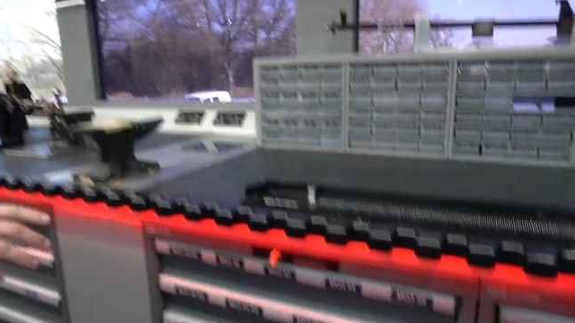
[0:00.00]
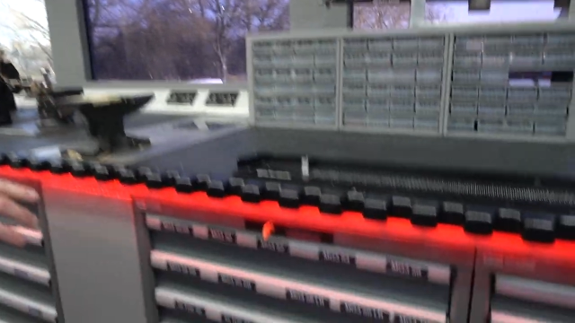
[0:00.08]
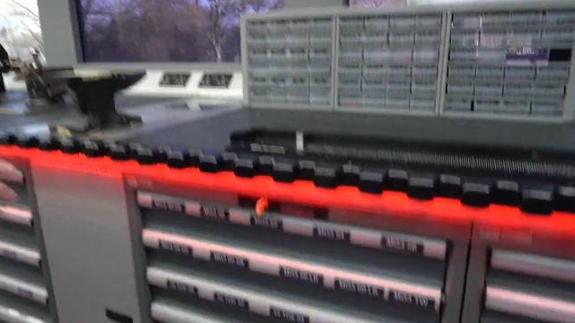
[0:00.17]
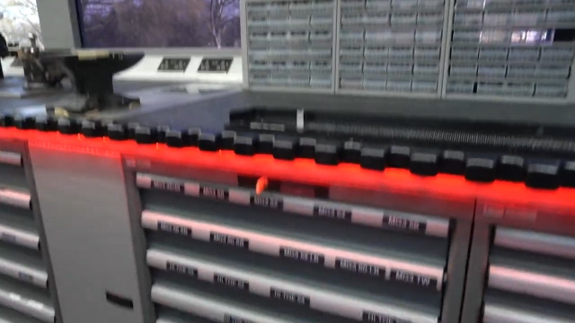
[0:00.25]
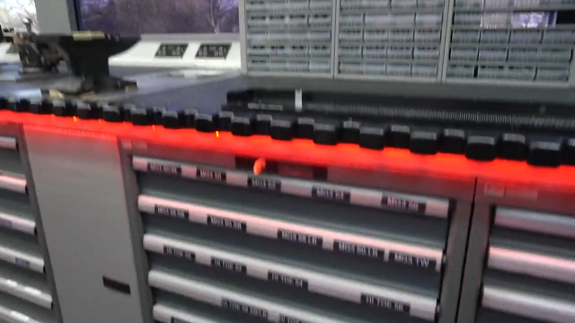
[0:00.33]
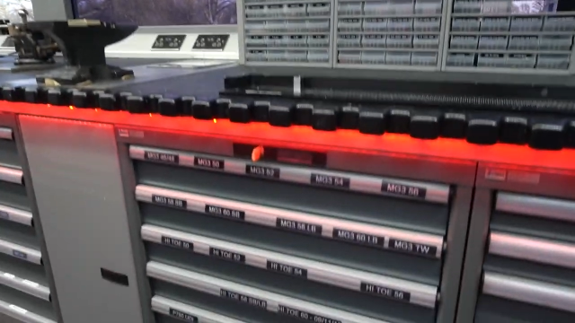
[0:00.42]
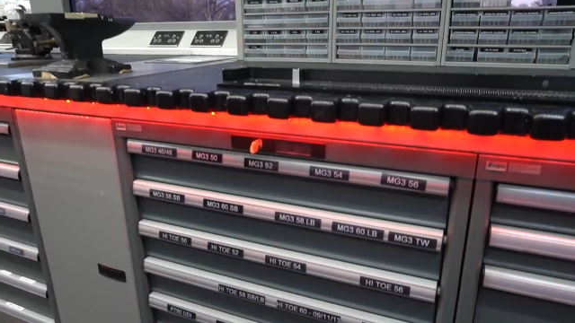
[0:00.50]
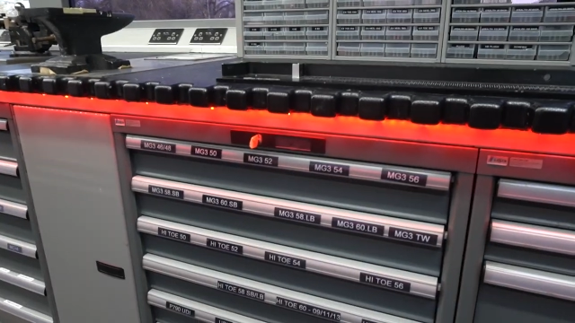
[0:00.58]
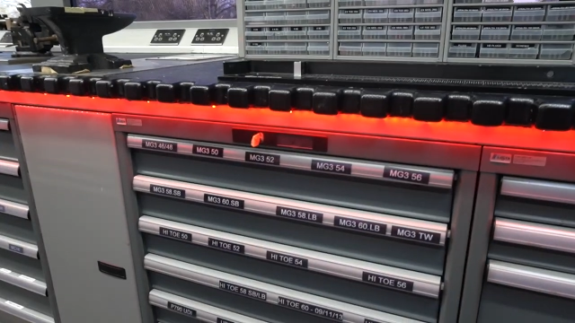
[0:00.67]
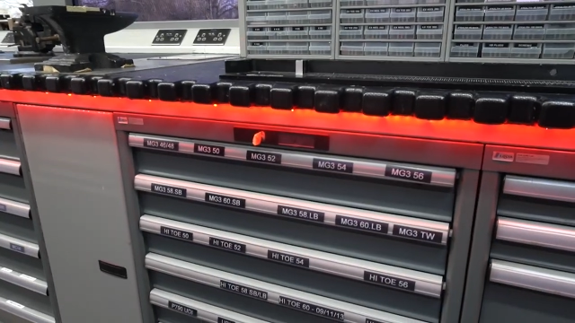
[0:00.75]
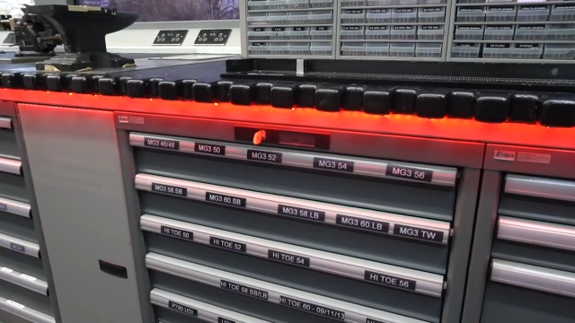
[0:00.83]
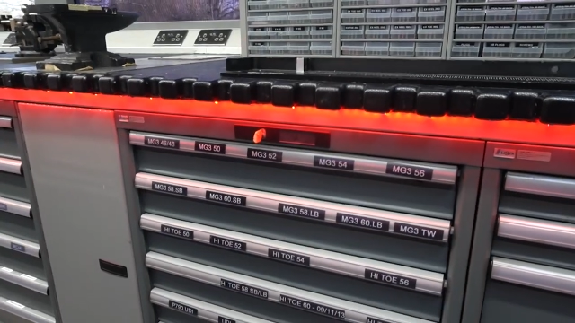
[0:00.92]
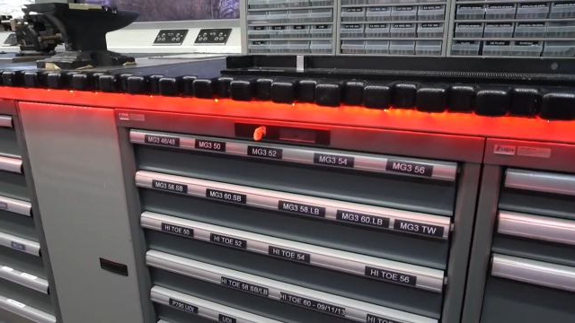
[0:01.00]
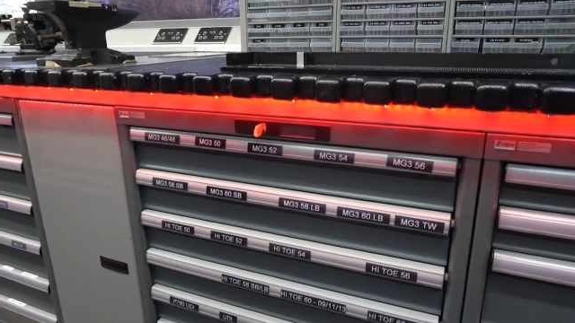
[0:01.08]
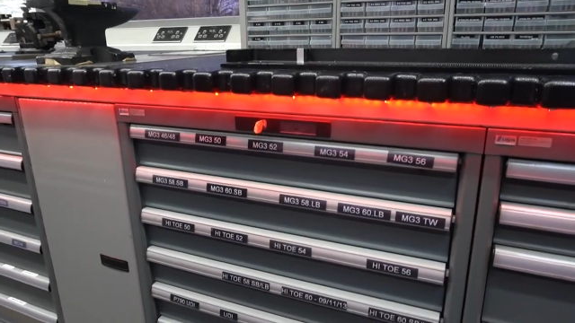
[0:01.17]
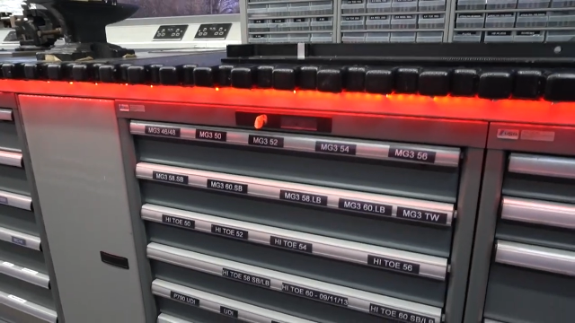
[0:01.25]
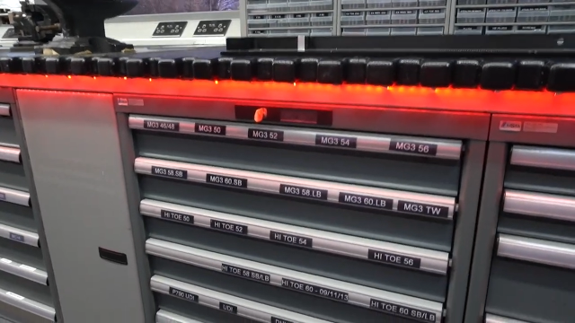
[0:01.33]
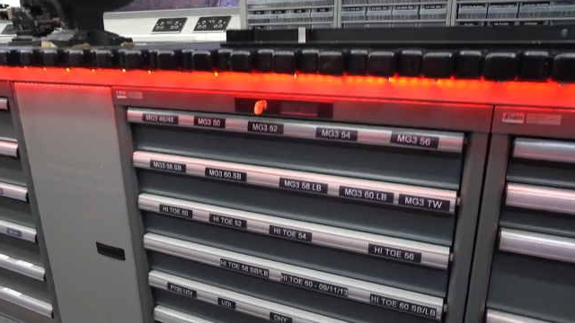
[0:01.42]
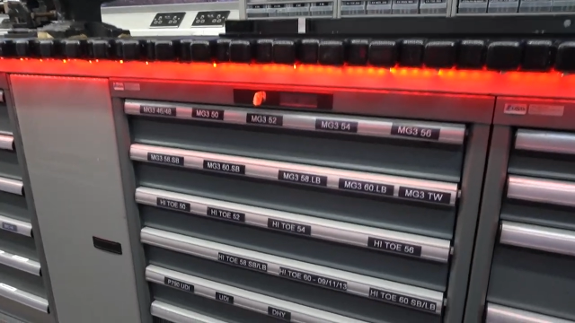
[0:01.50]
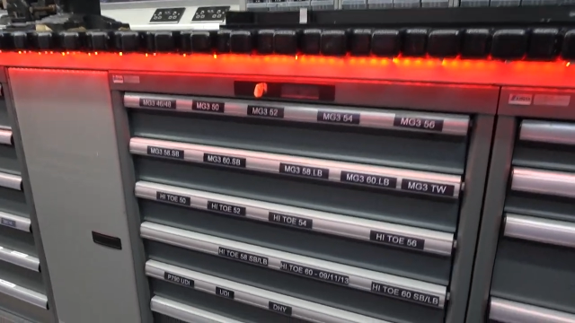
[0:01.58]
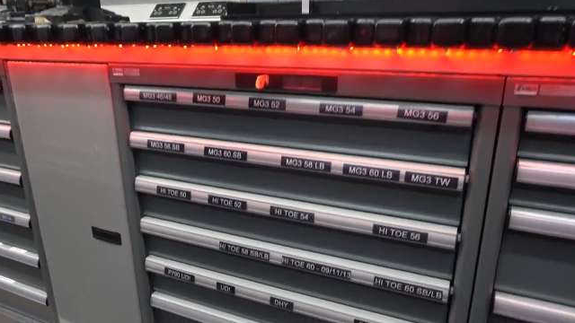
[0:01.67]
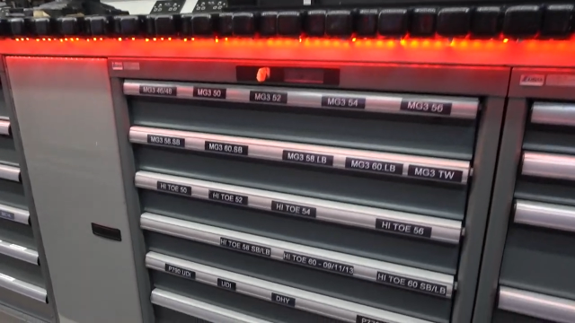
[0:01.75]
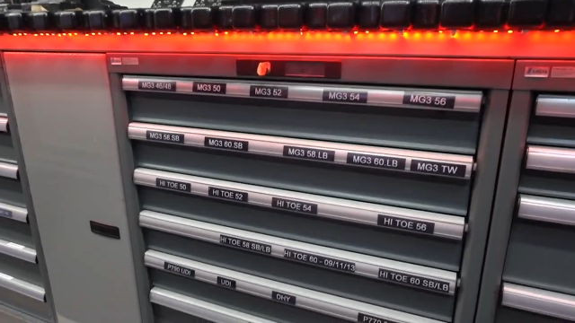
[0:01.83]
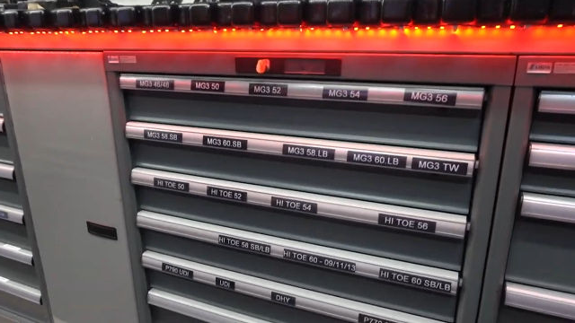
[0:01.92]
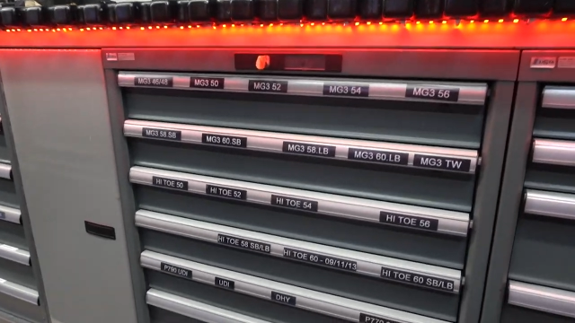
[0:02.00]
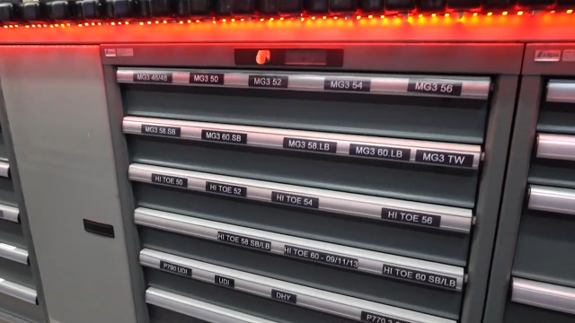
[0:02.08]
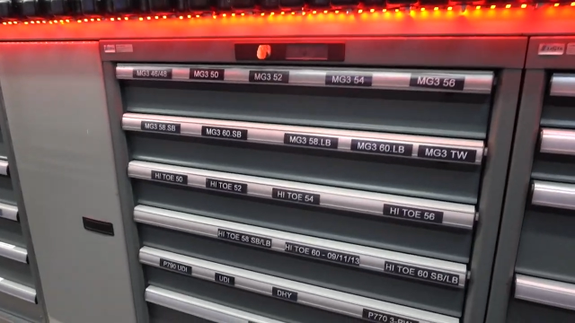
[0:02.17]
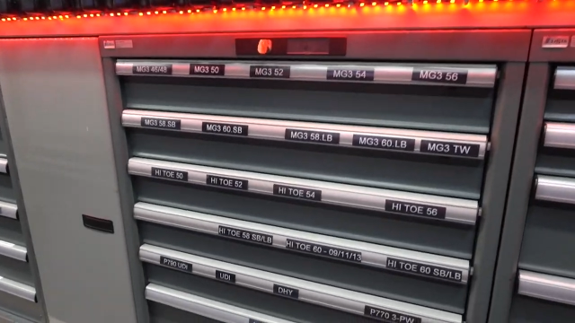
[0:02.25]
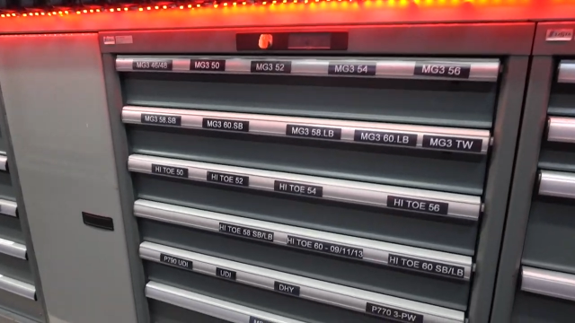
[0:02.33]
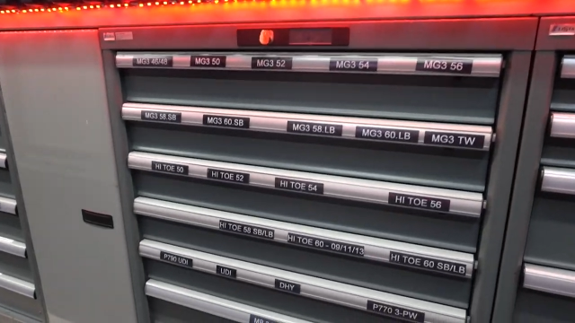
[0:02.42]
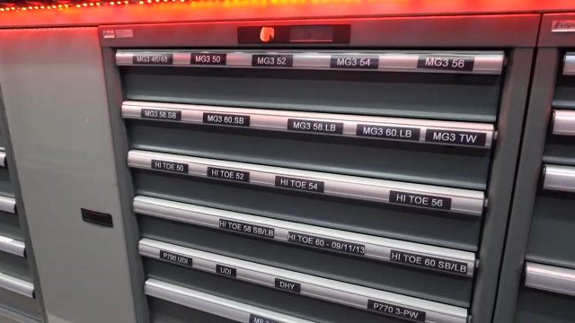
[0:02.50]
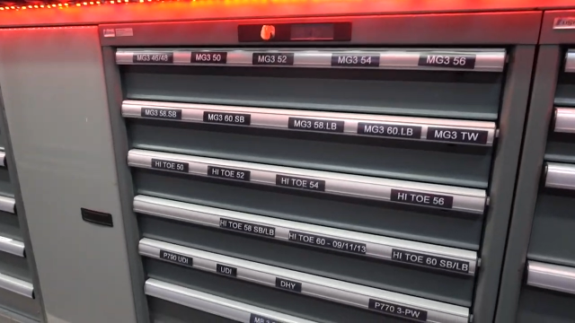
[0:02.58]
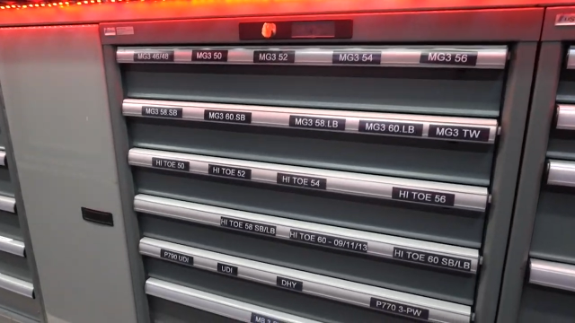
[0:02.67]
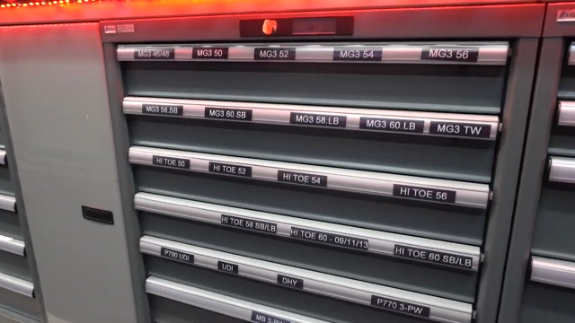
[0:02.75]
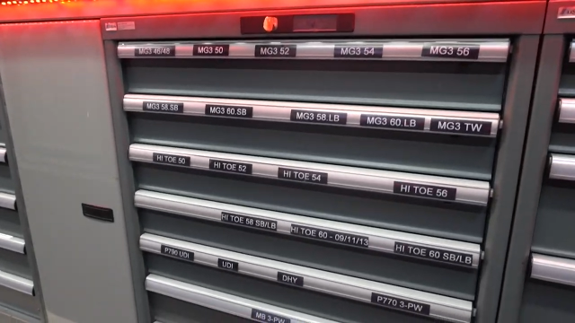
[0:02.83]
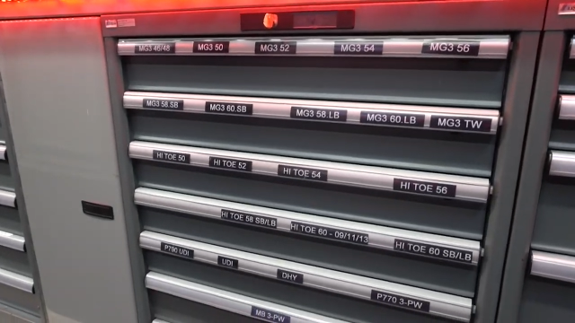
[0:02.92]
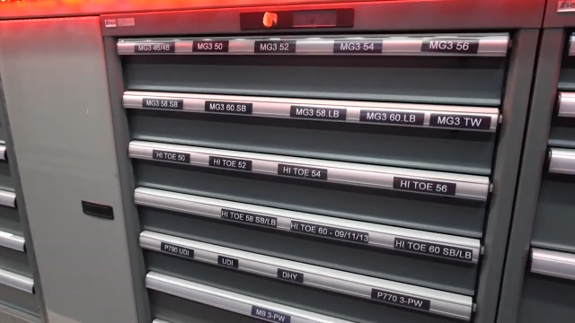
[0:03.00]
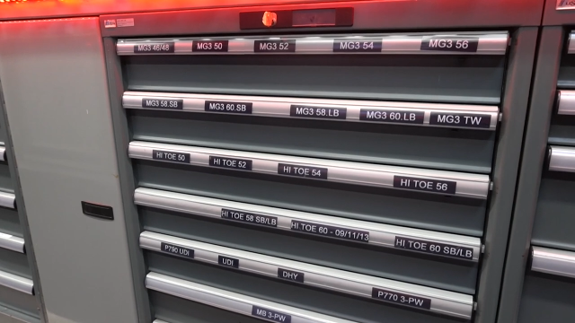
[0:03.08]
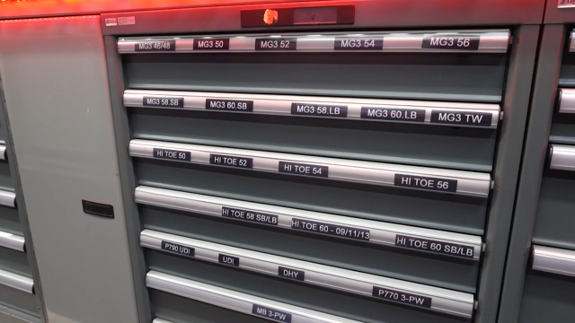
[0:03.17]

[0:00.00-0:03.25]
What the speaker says: Nobody's mouth can be seen.